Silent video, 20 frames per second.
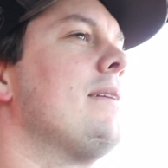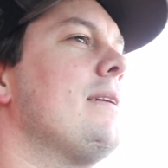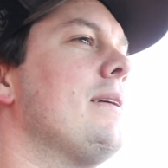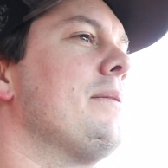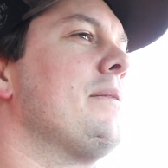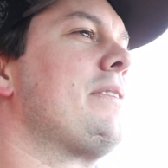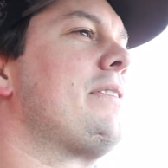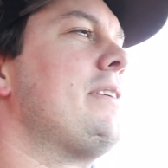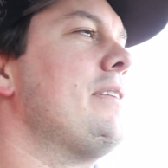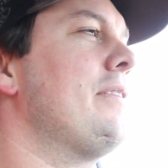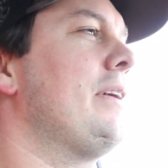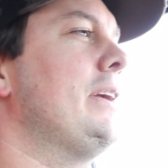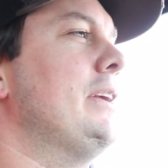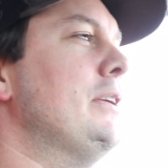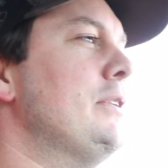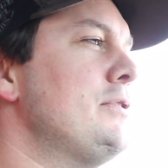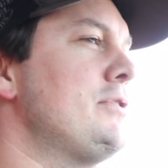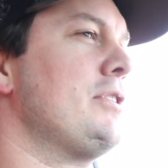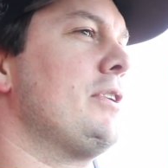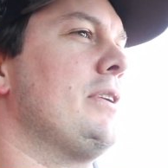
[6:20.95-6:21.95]
Let's see if I
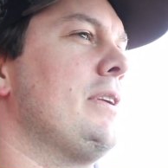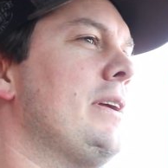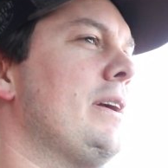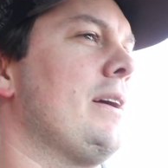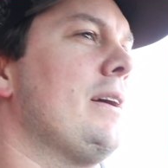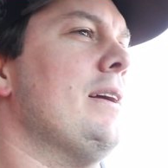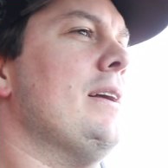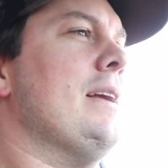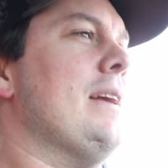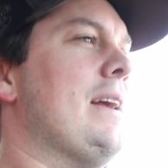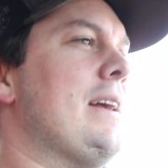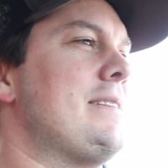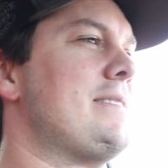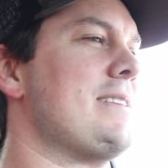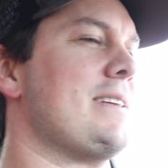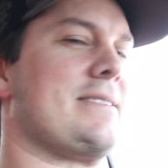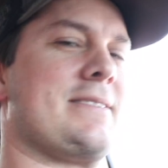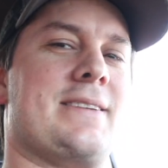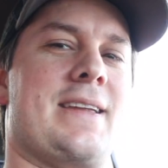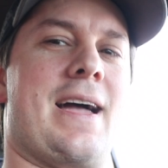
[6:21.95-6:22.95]
U-turn here. It
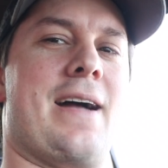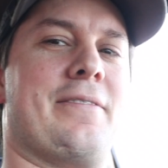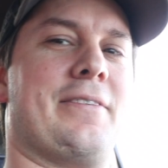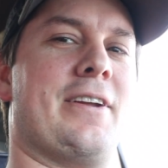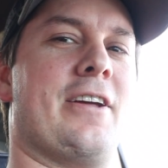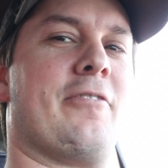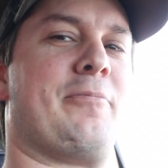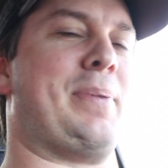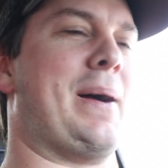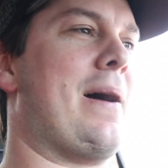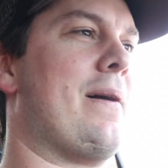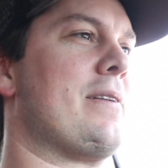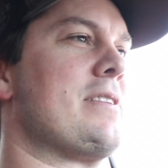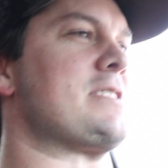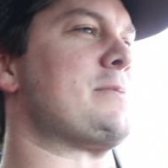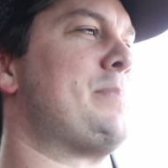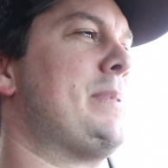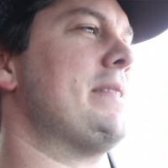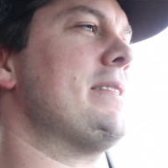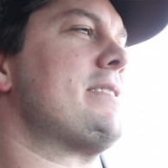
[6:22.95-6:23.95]
doesn't have enough power to
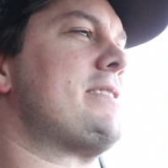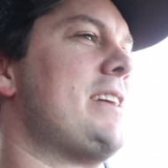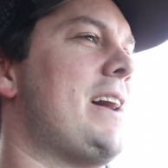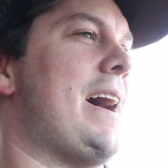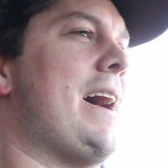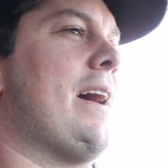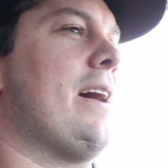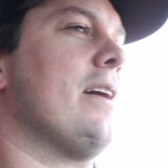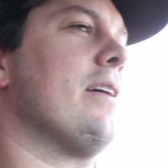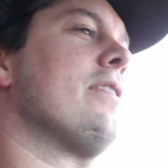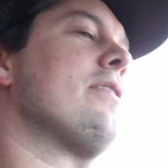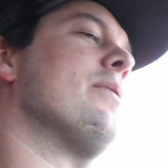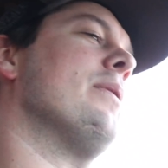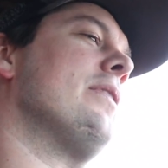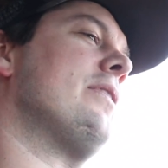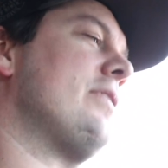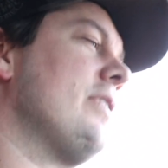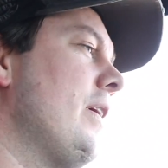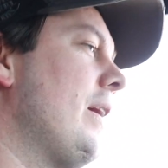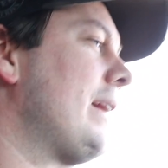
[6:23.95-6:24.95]
spin the tires,
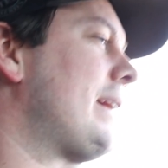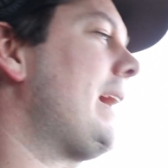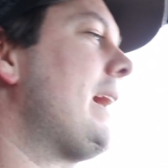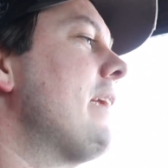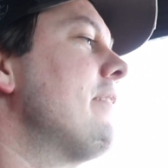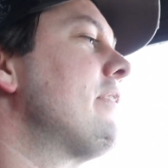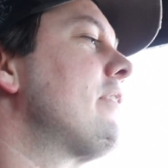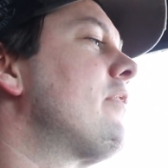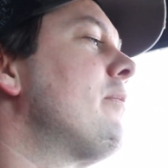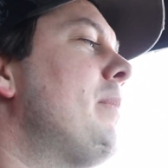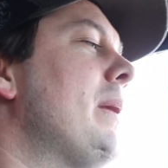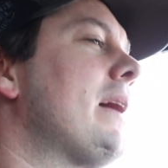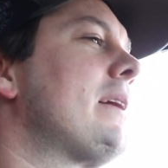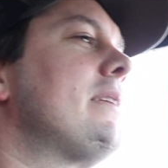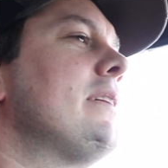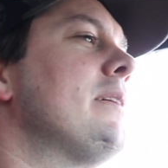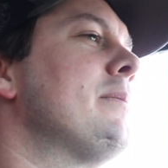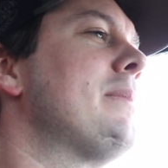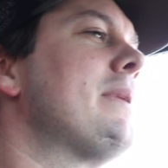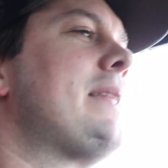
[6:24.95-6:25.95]
which I kind of
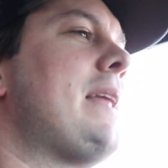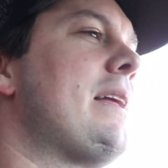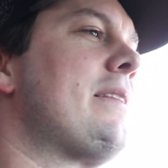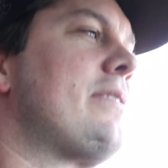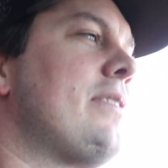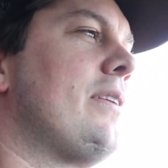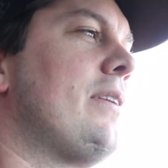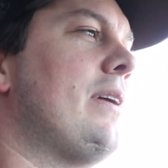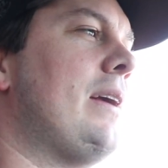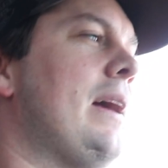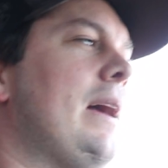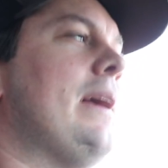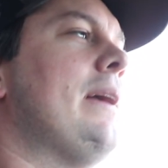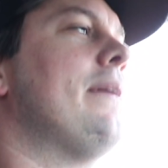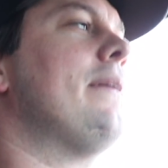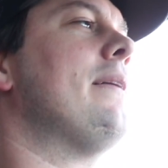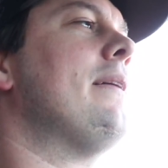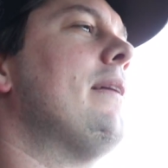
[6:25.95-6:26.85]
expected, but that's alright.